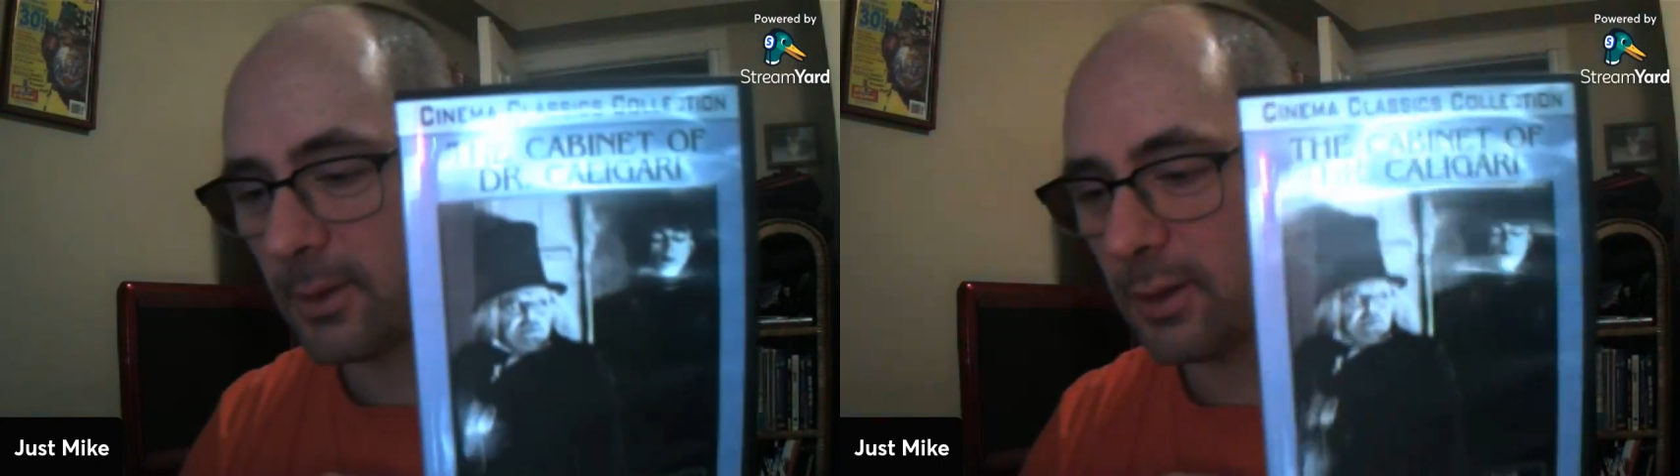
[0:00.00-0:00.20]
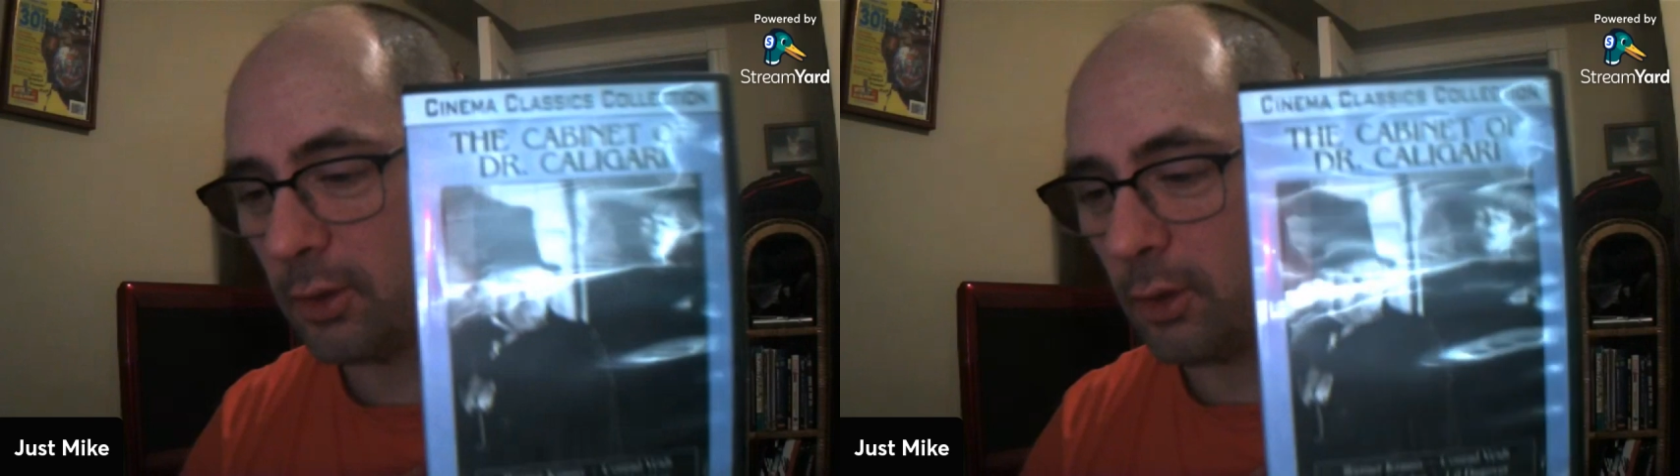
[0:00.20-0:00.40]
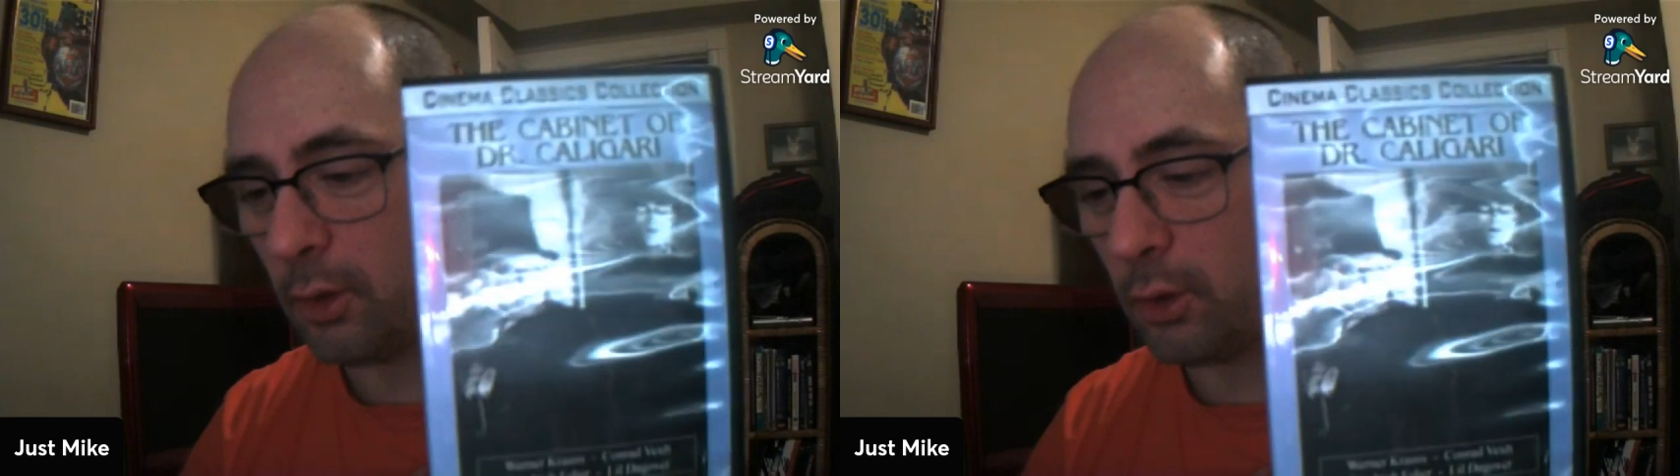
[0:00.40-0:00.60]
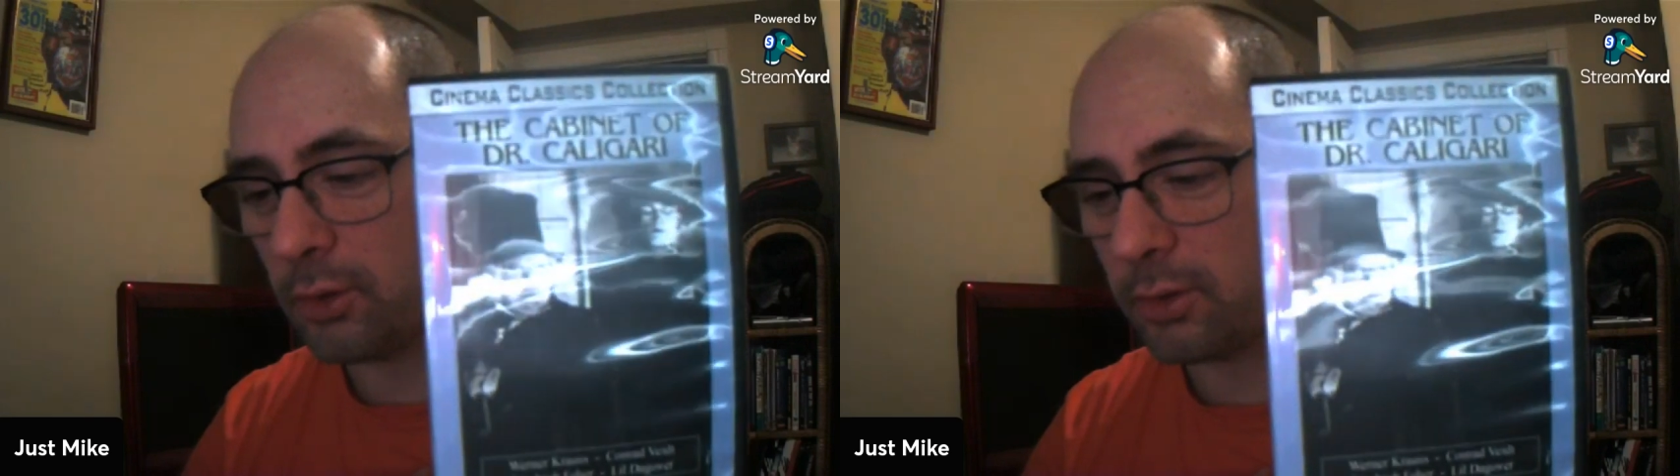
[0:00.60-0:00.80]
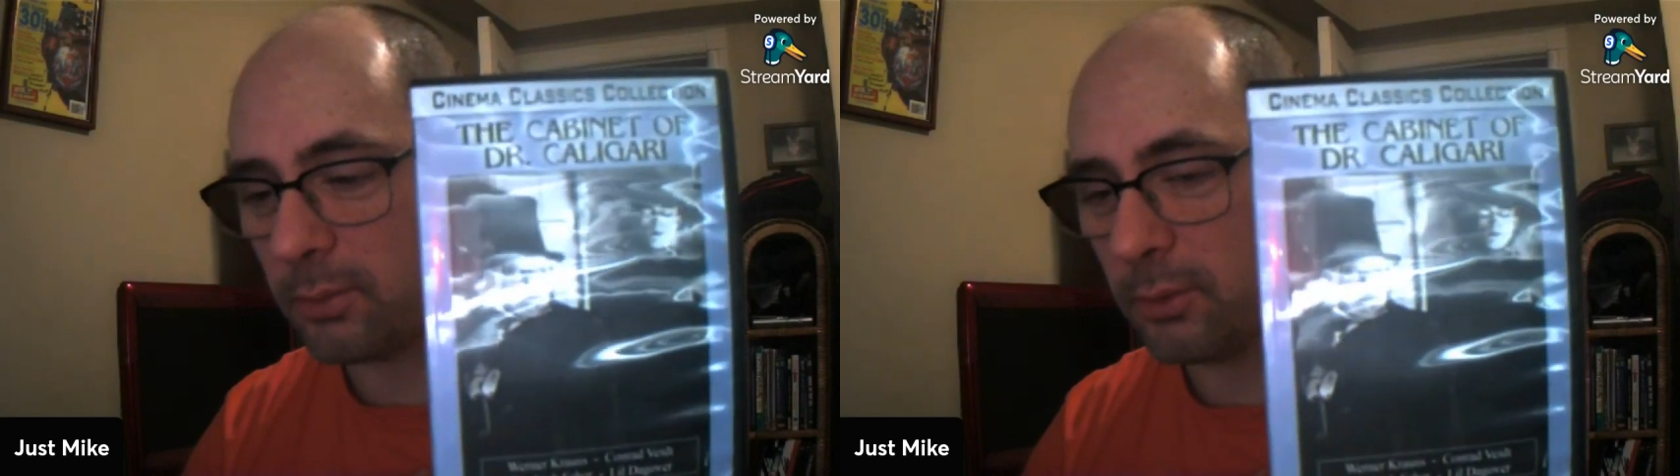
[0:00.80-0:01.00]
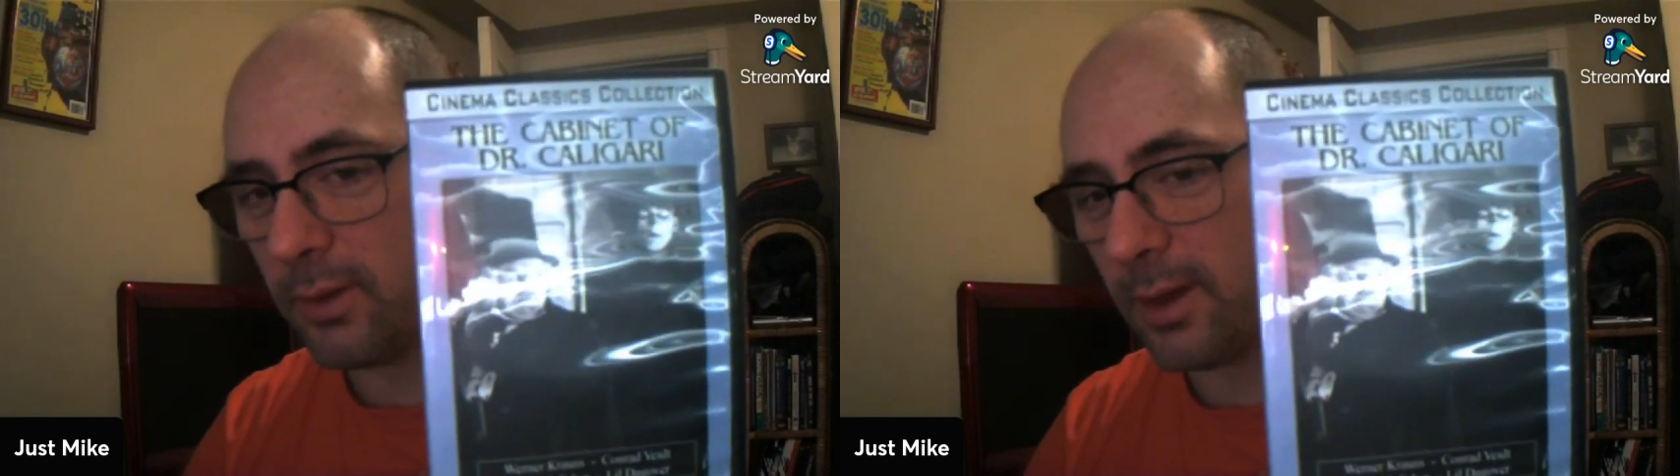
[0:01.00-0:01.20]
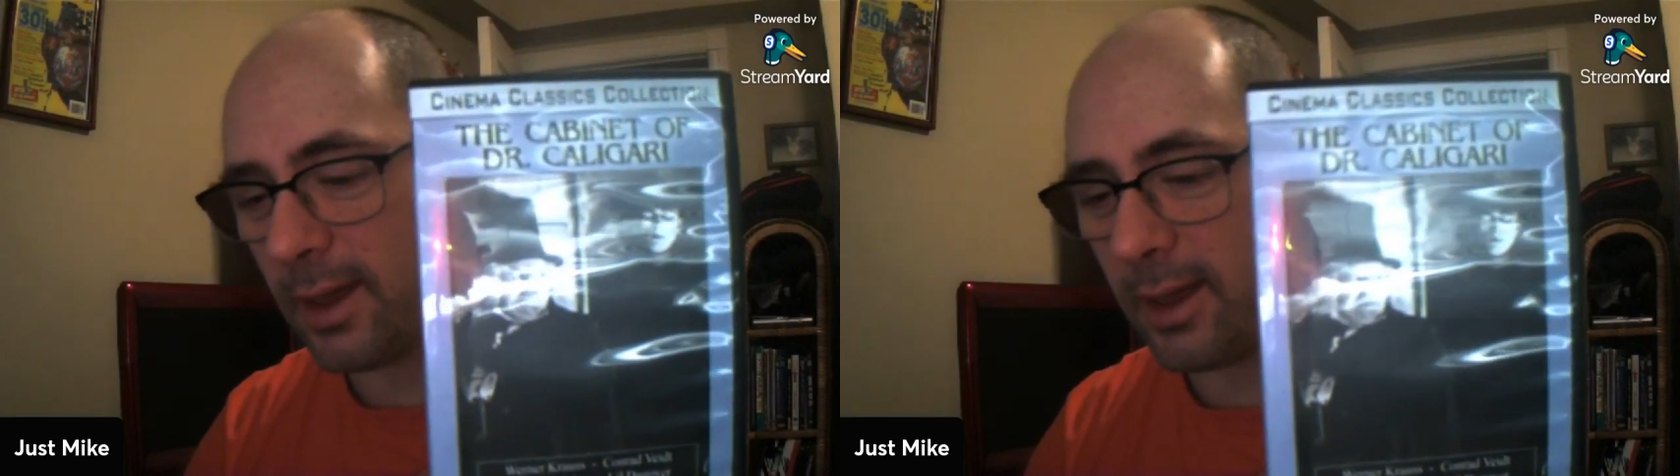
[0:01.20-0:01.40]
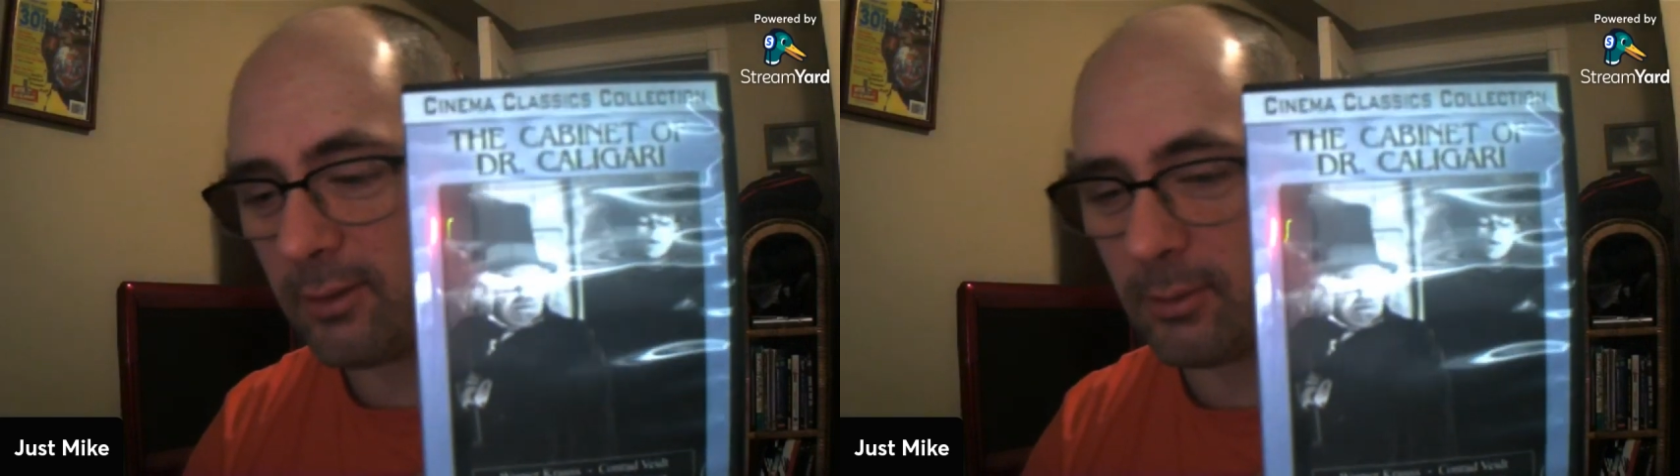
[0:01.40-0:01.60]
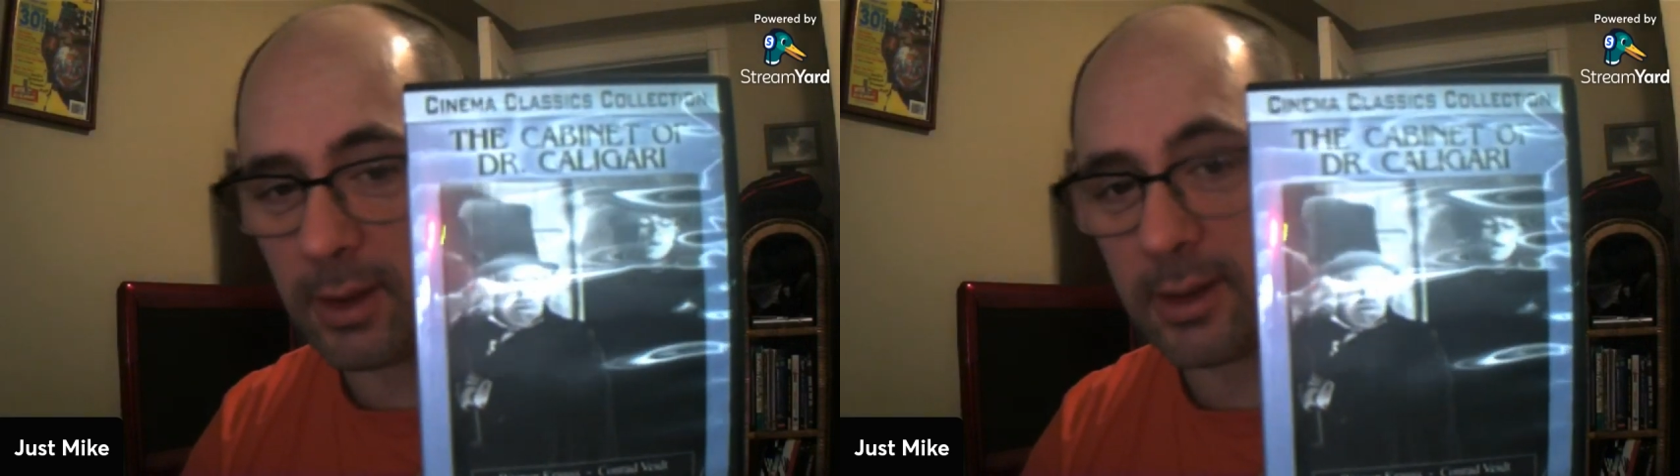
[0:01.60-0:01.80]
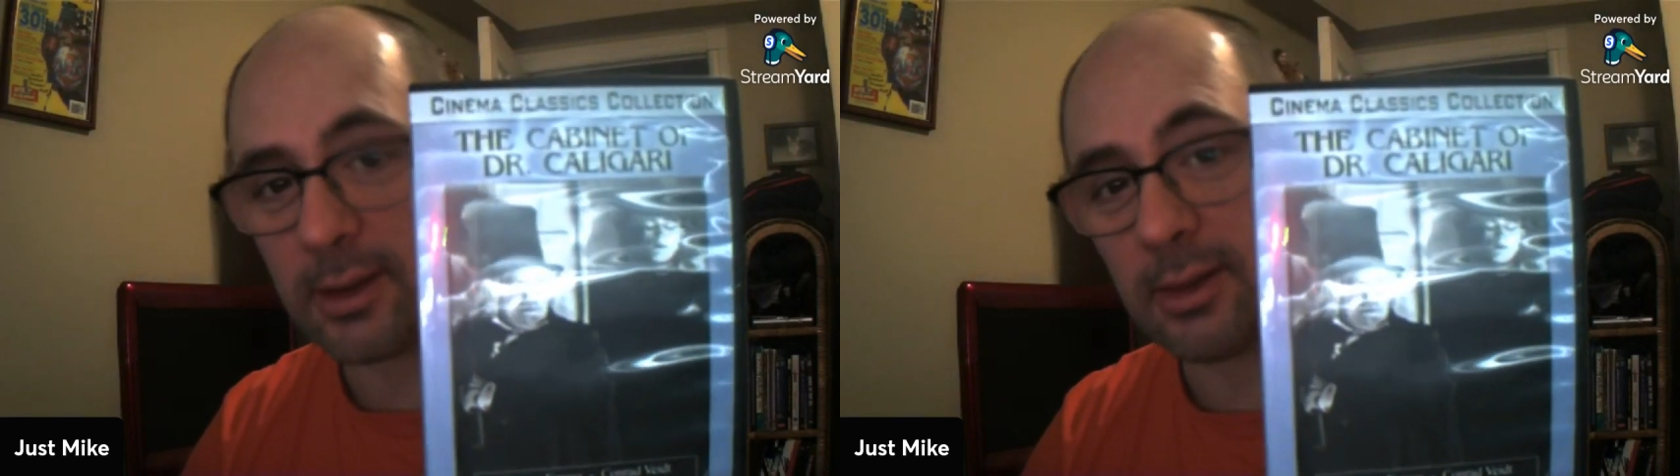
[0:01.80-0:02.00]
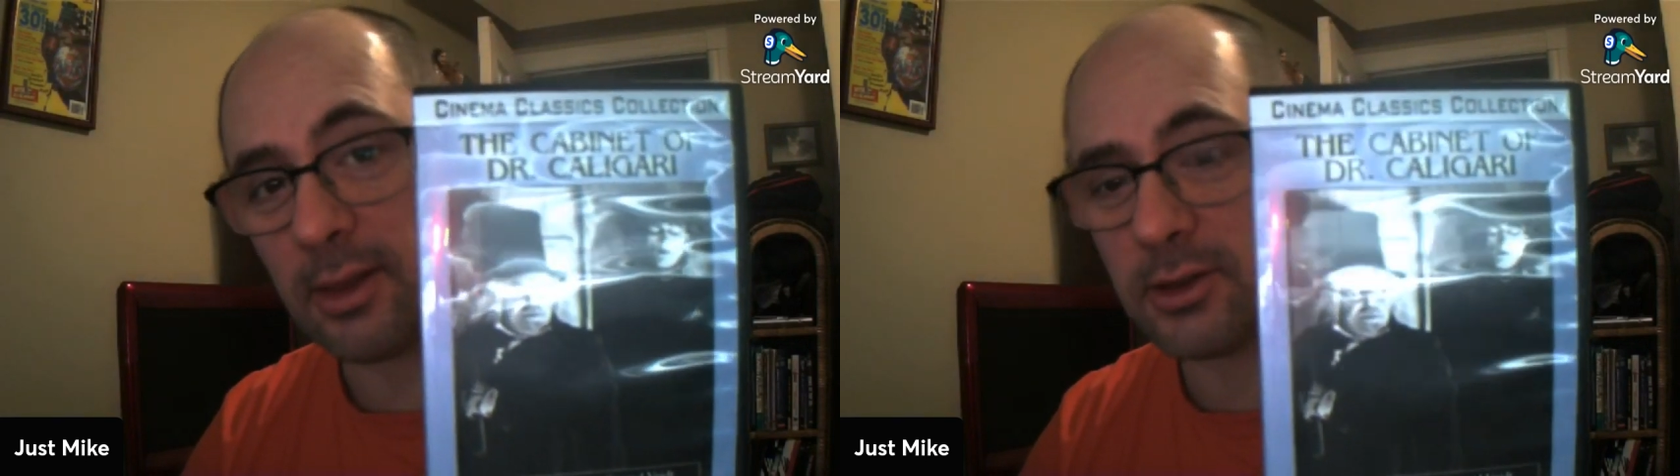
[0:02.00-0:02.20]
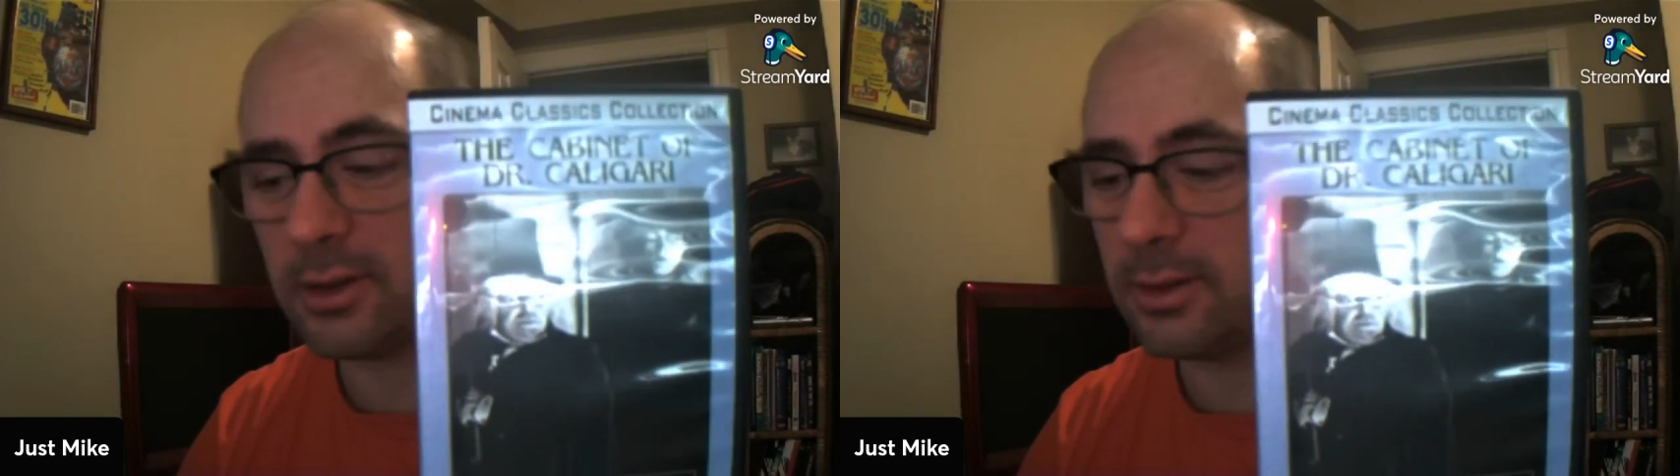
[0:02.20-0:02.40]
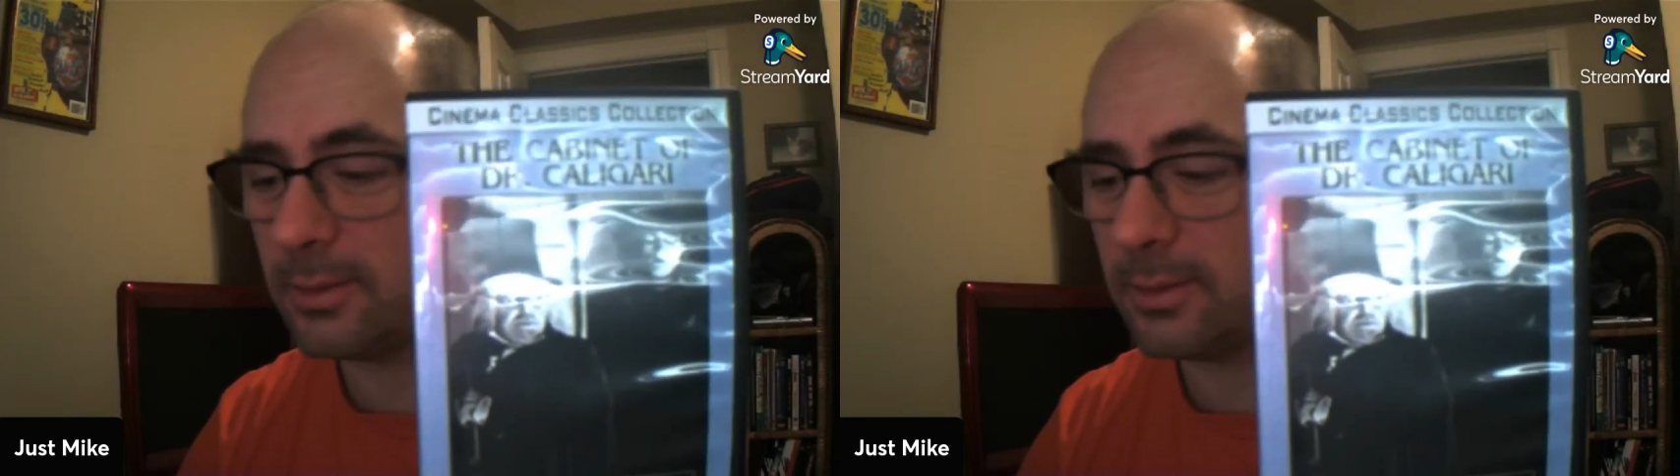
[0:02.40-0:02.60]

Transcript: The oldest movie I have in my collection,